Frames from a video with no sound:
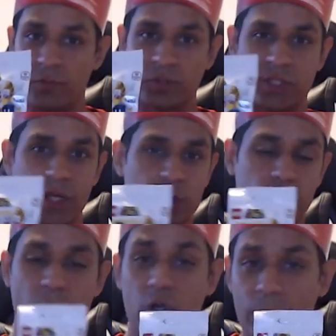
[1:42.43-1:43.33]
stickers or
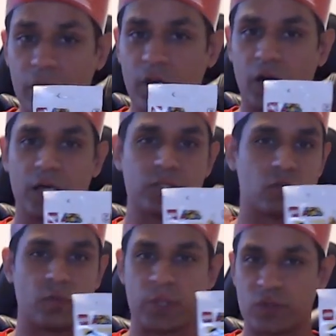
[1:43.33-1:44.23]
Pokemon cards or a
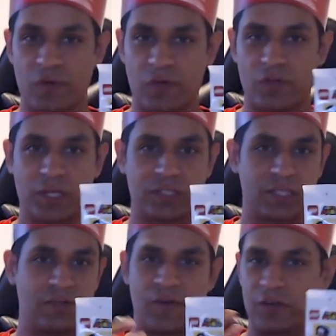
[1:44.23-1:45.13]
bunch of other things that are
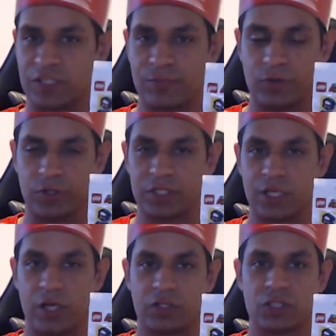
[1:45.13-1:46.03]
very similar in this
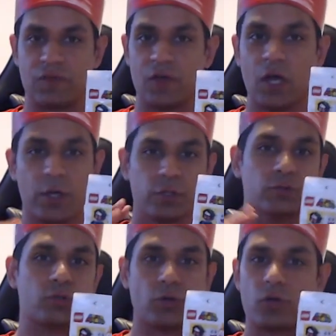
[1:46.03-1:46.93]
line of stuff. You
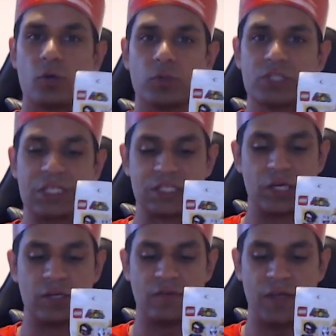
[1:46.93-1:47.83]
don't know what's inside
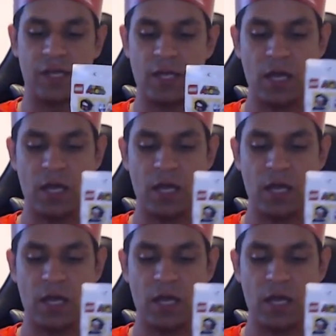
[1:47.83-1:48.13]
of here.